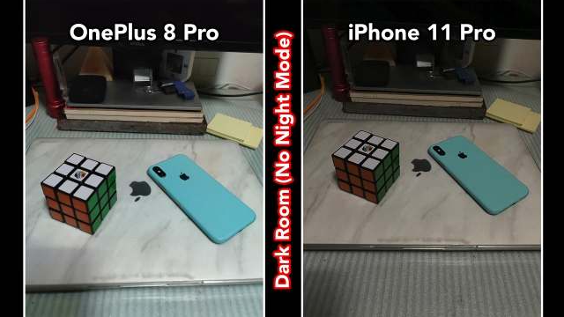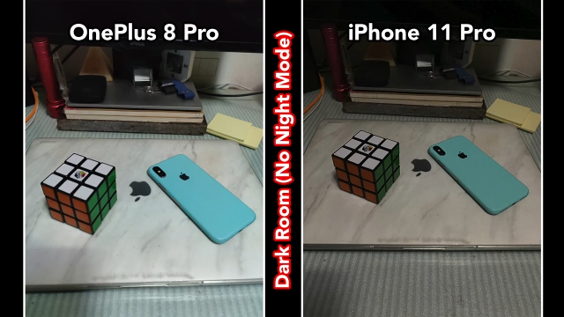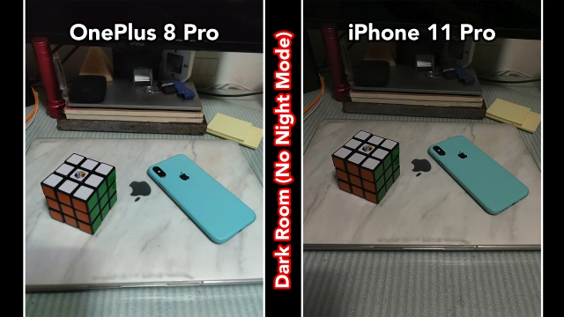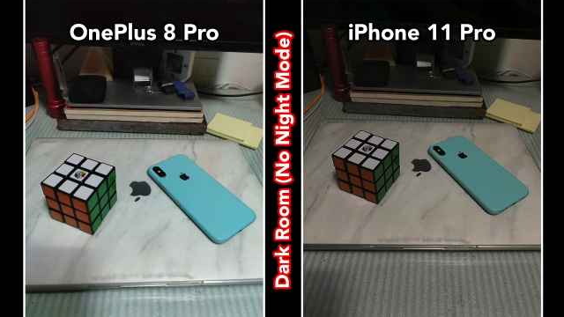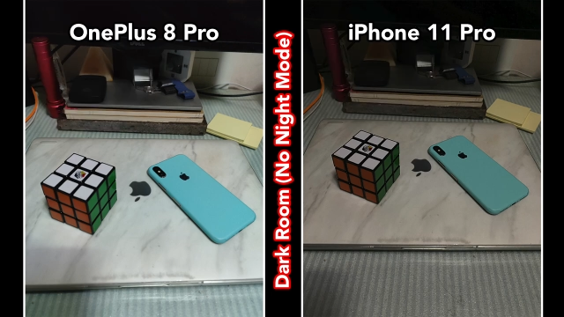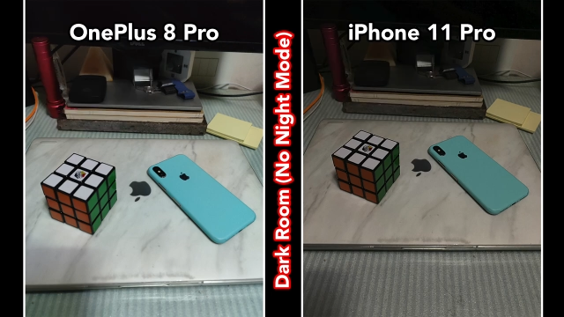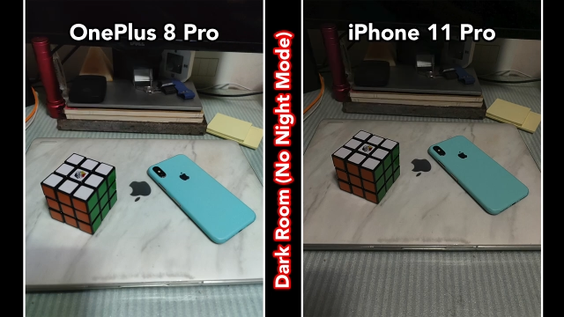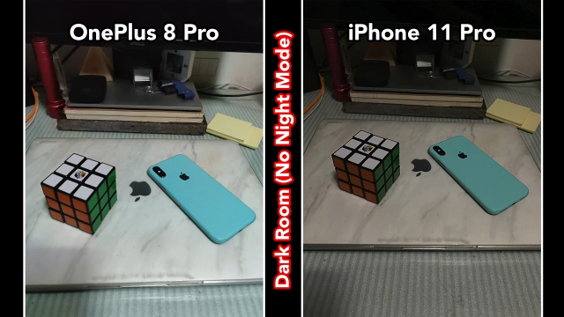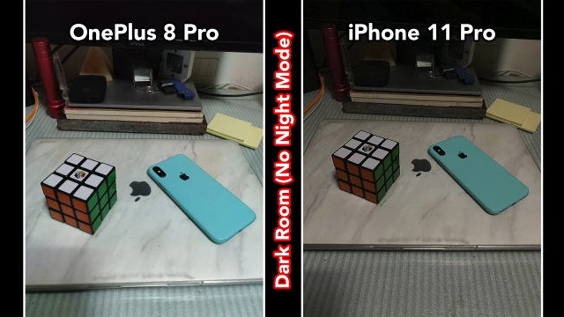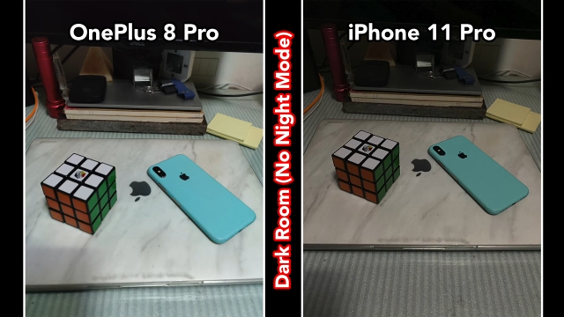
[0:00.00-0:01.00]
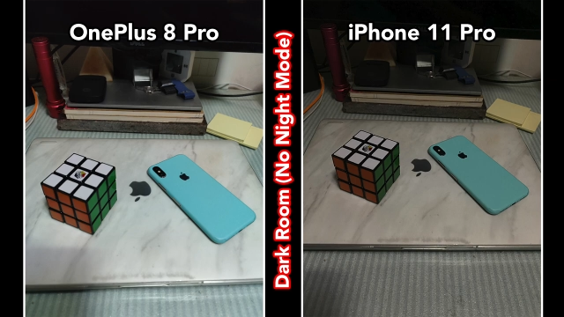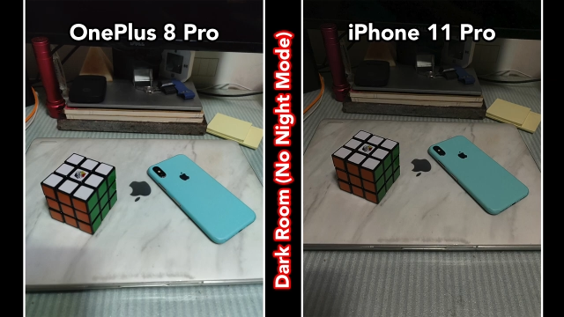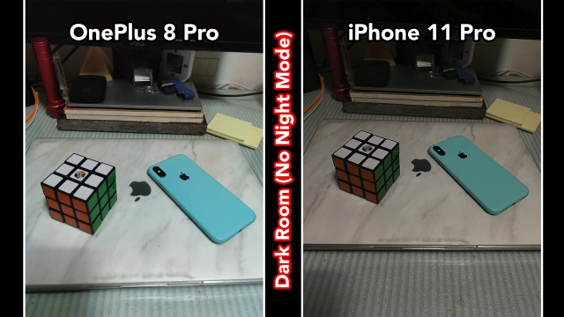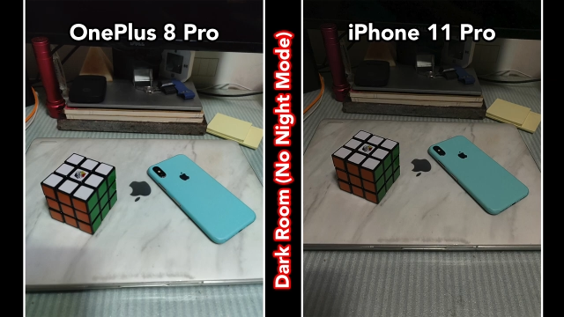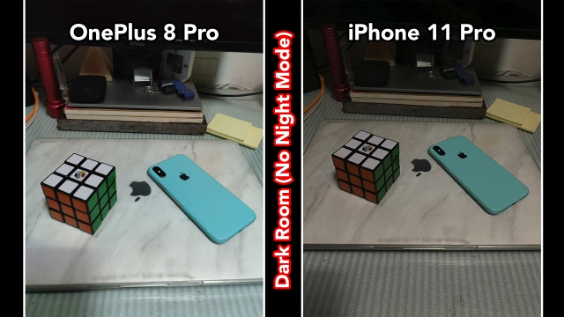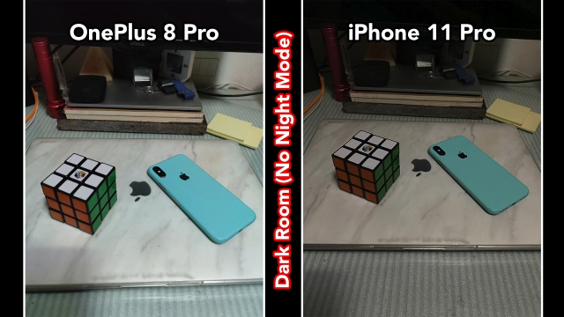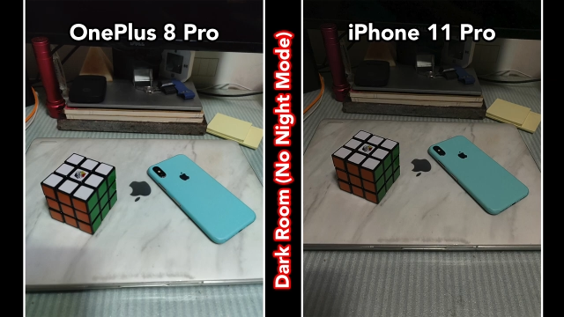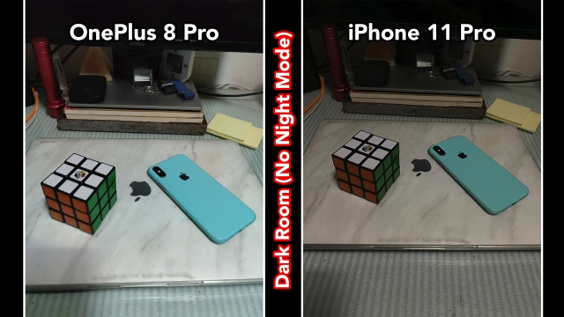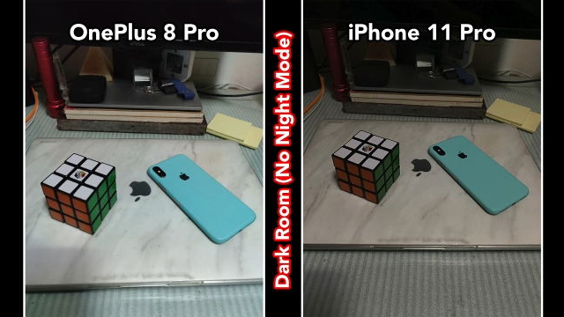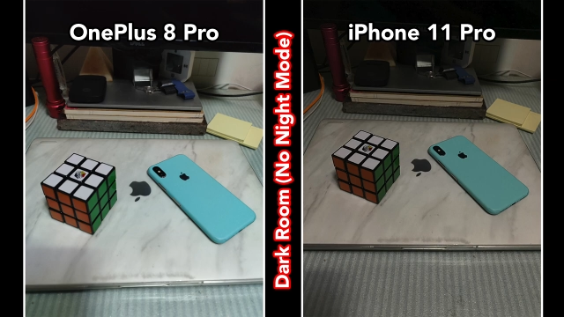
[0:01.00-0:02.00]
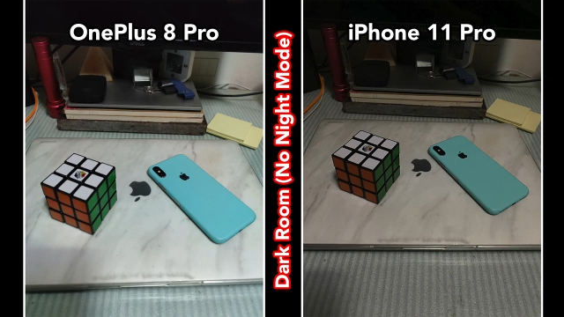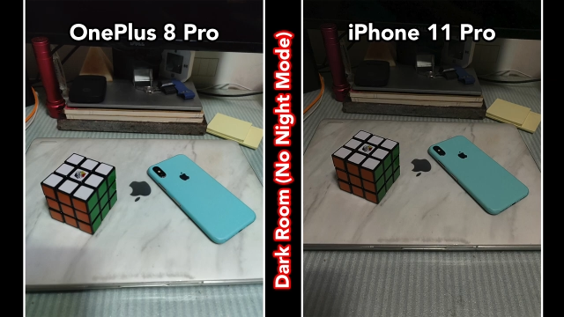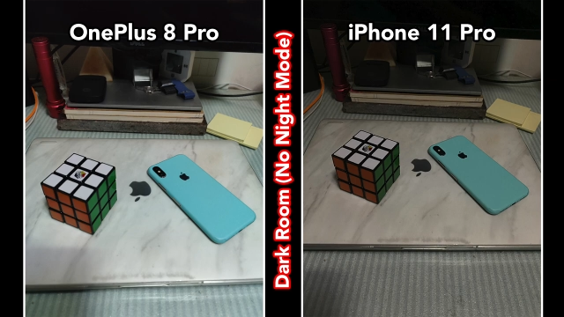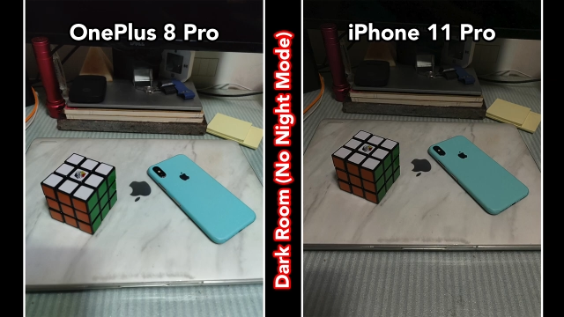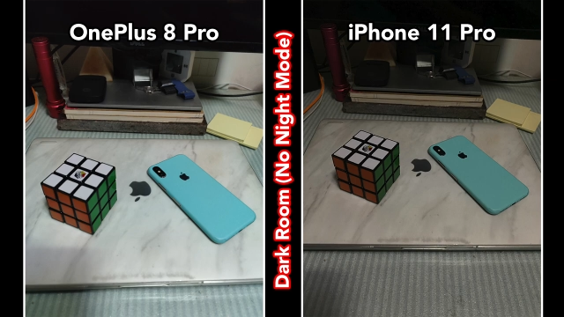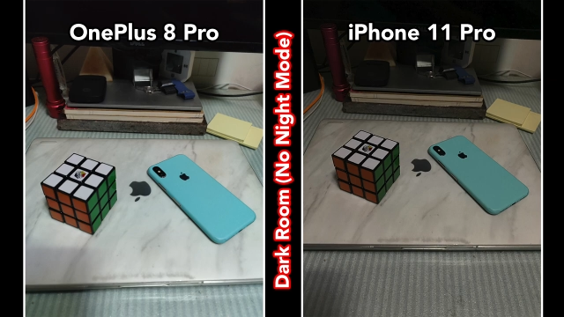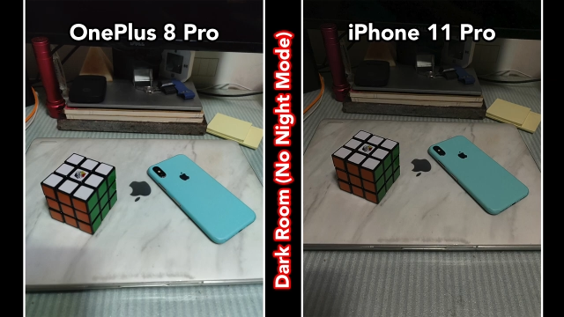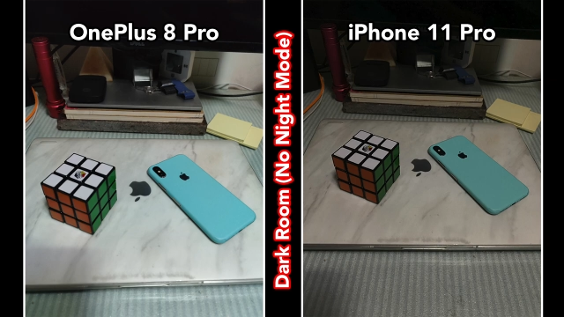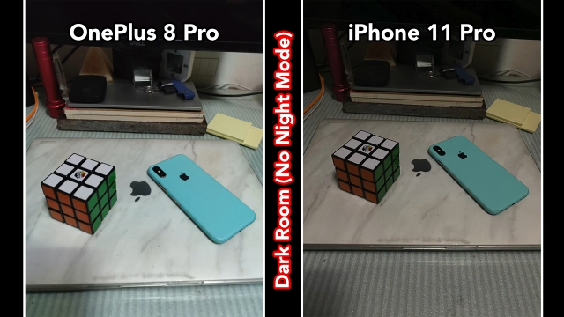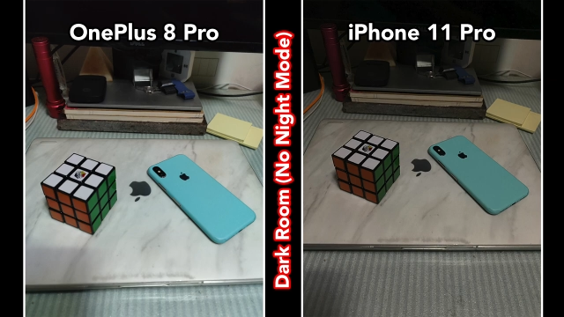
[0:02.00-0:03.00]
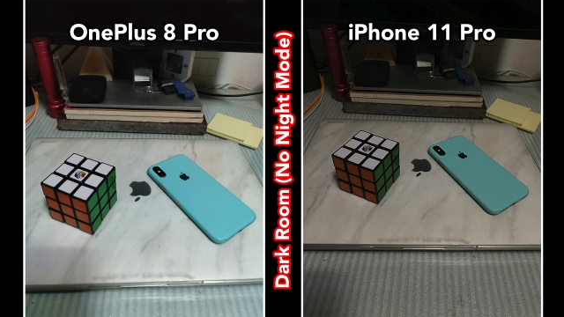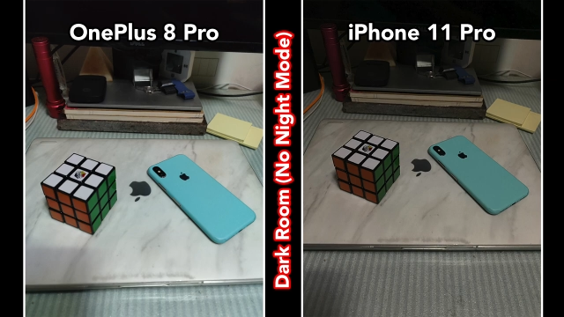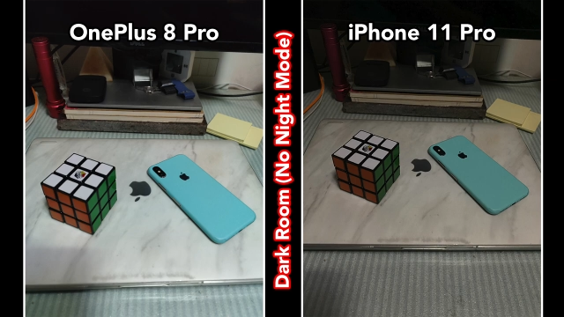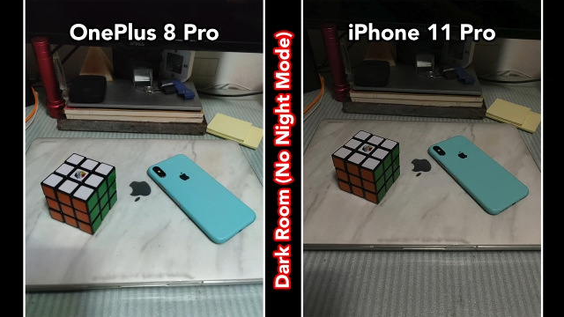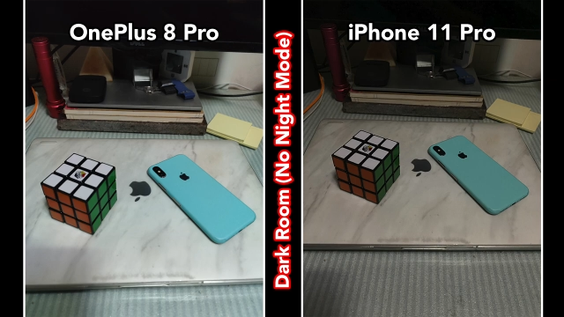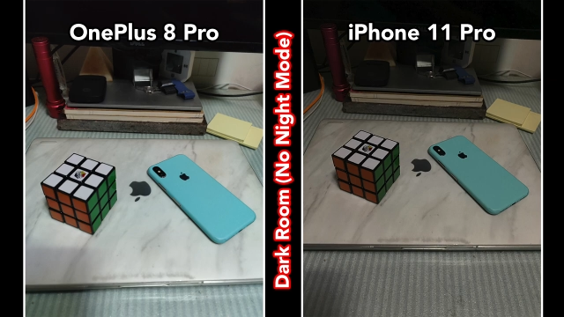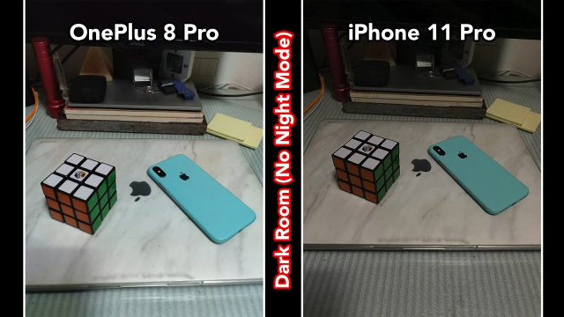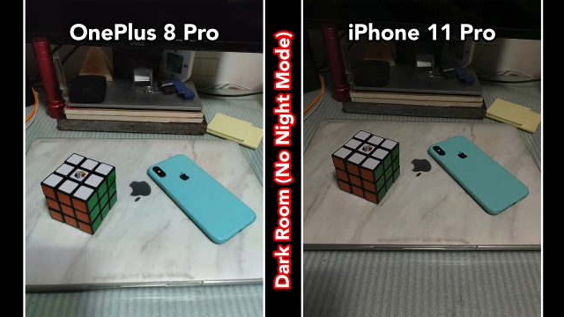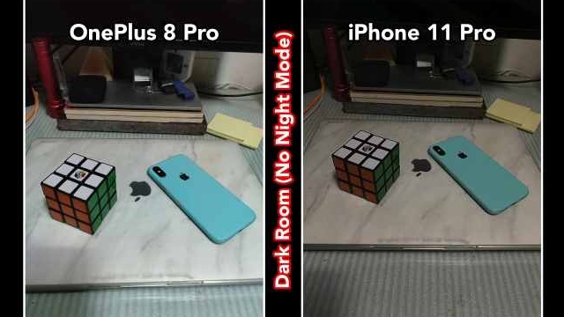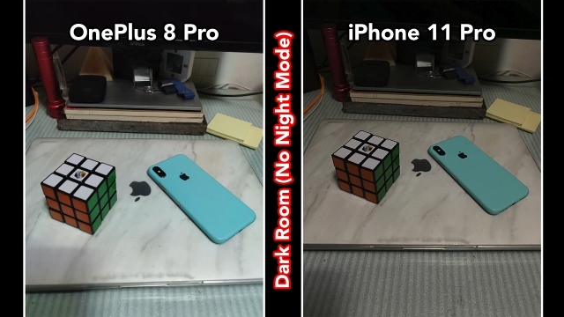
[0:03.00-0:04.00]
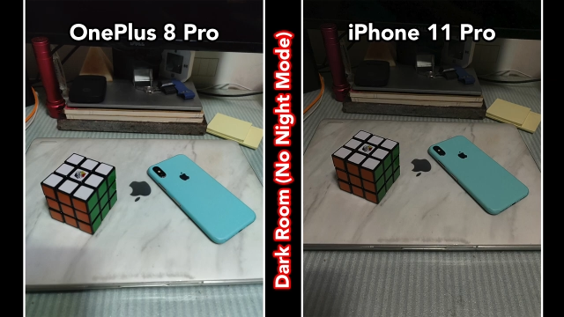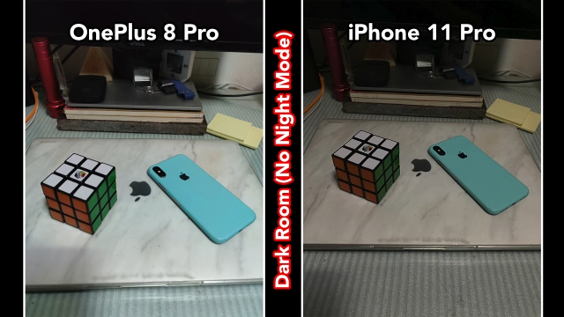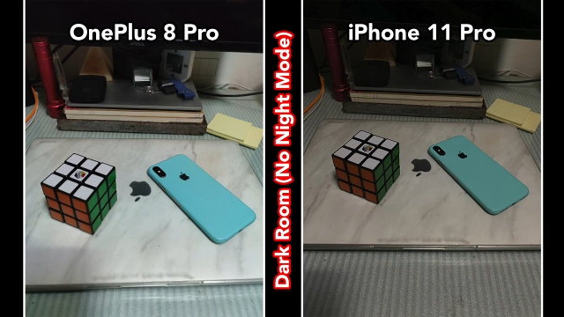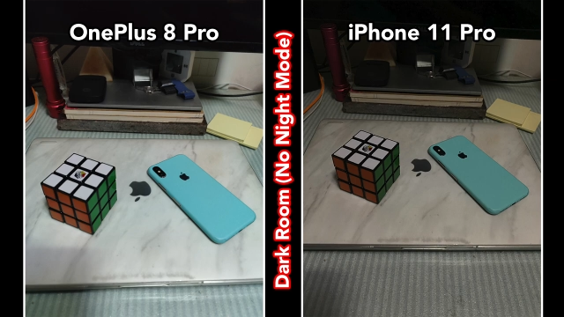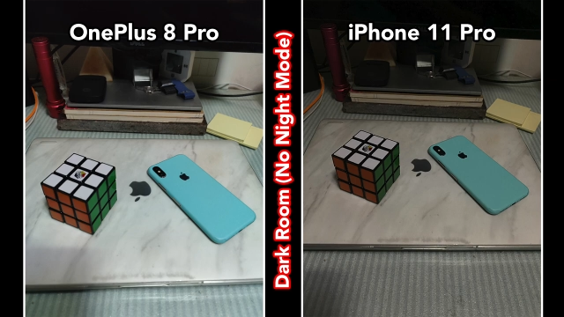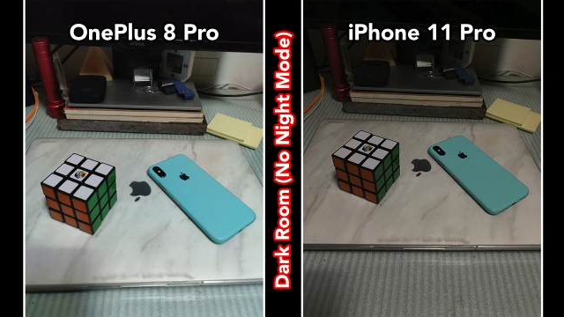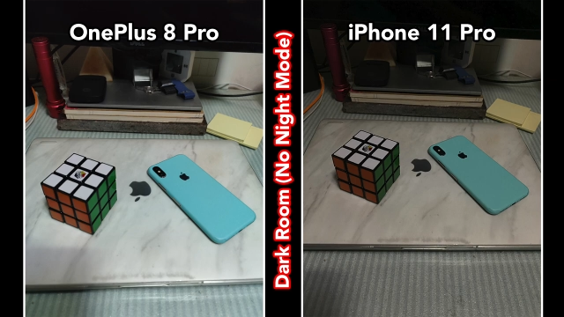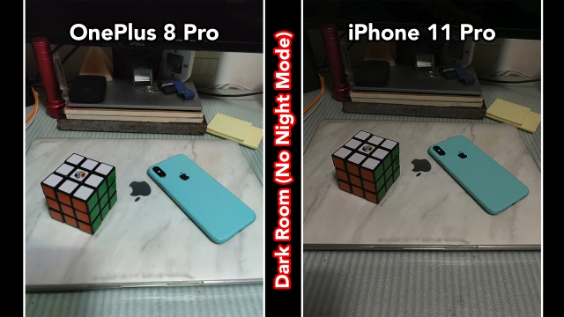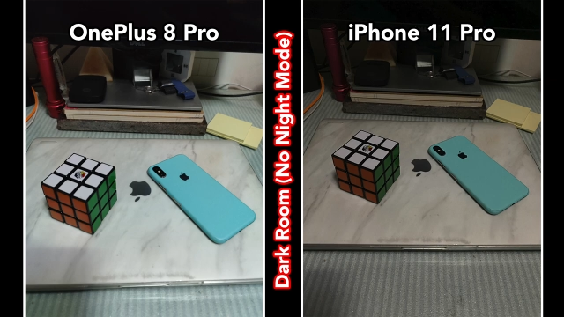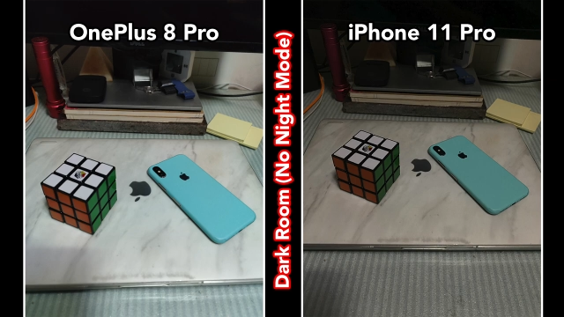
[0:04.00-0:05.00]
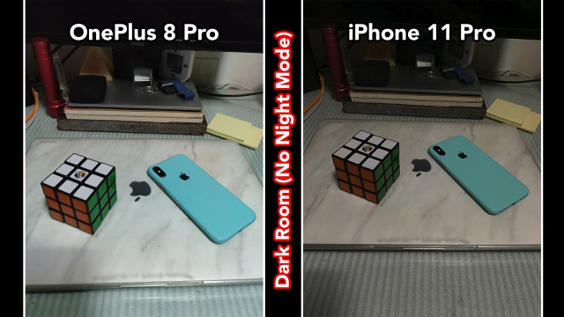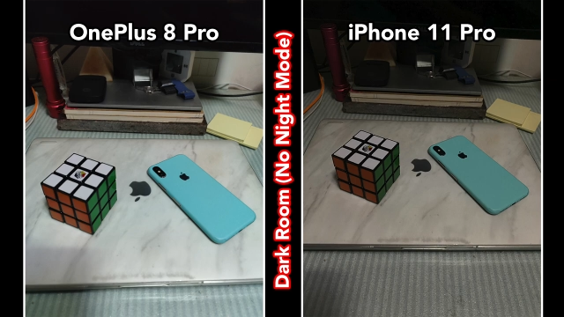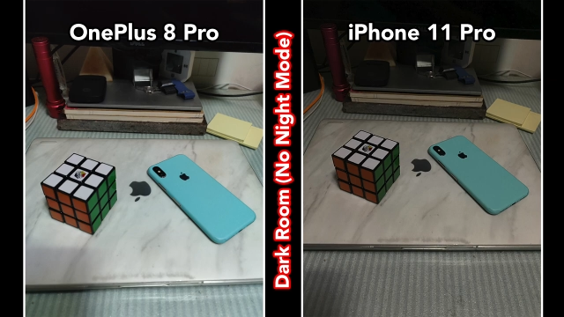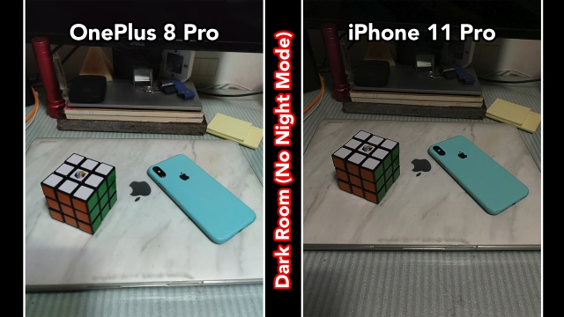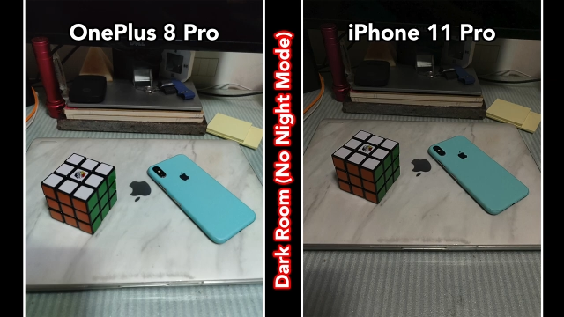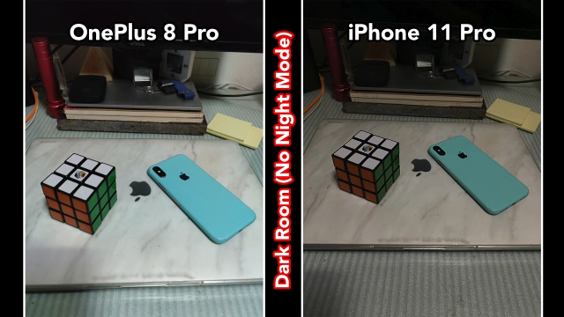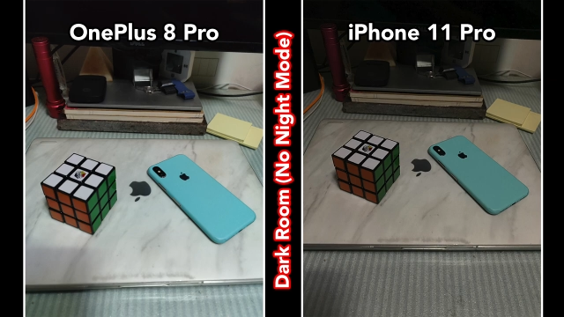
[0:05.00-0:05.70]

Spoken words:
(no speaker visible)